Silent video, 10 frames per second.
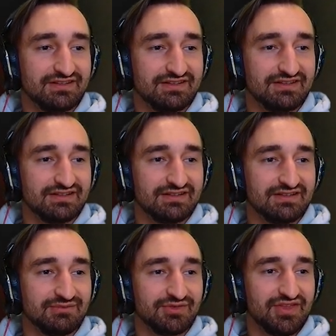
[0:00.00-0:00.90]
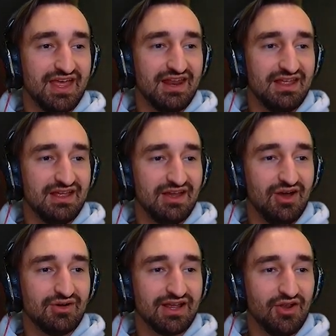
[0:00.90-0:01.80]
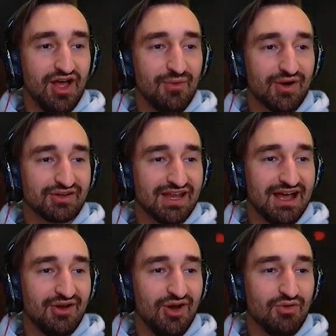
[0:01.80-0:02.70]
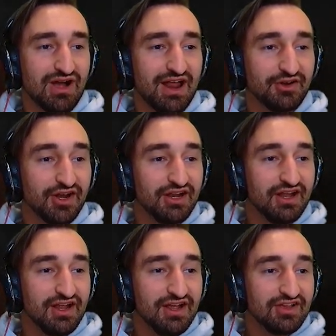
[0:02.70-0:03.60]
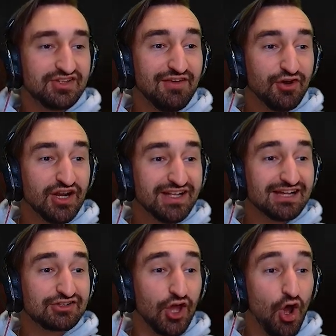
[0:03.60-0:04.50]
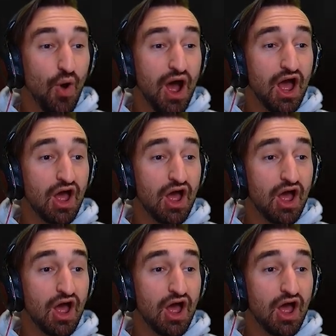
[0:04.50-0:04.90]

Yeah? Was that a... Okay, no, that worked out. Oh, God, you're gonna... Steve, you're gonna die too?!